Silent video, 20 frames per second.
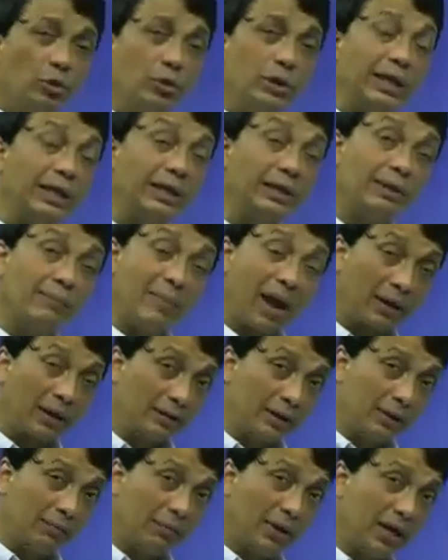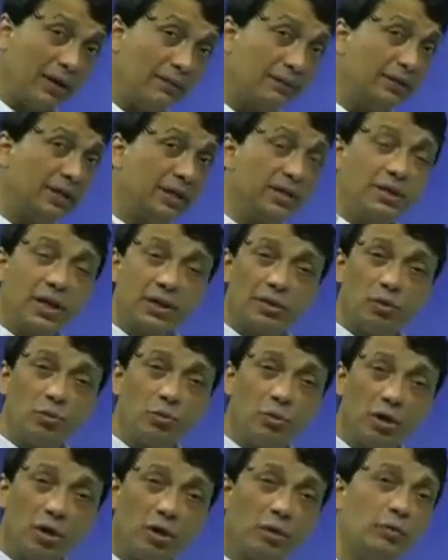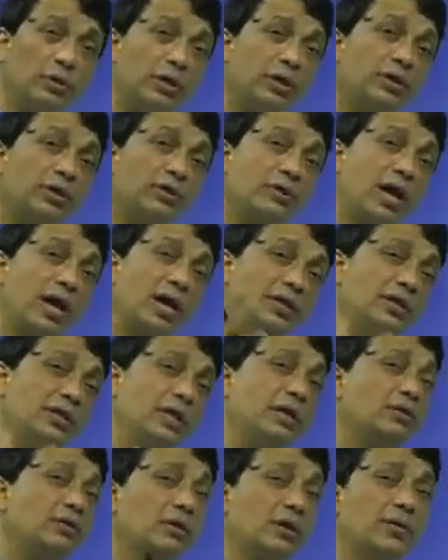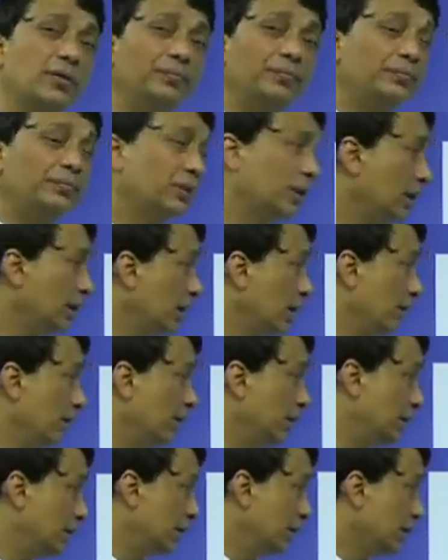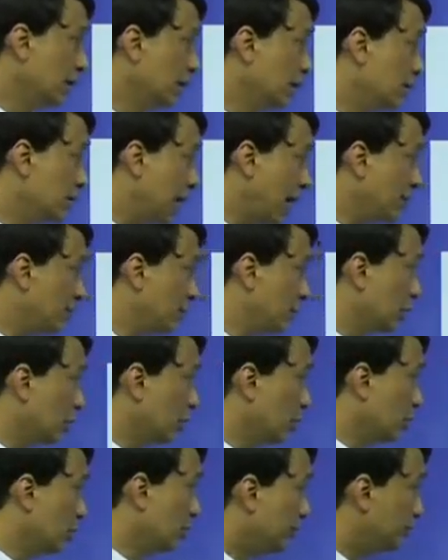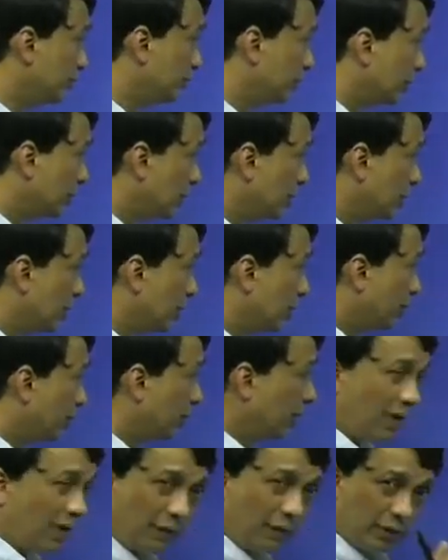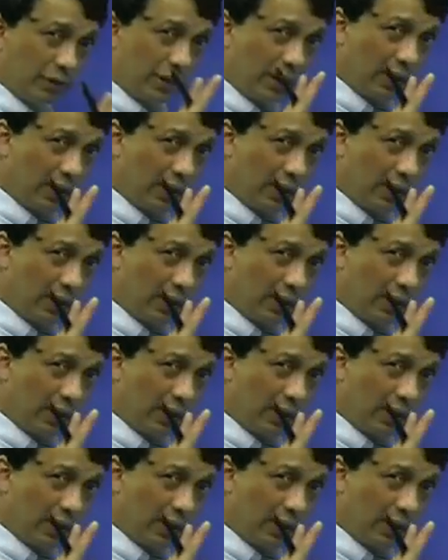to heal the macular edema. If this doesn't work, we can try the intravitreal triamcinolone alone. But we have to be